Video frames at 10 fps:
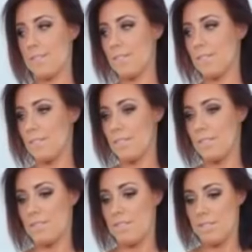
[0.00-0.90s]

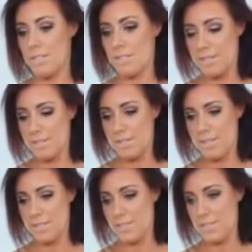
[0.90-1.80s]

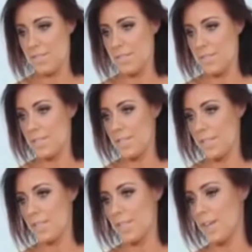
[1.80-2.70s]

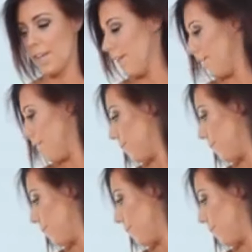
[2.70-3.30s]
(no one is talking)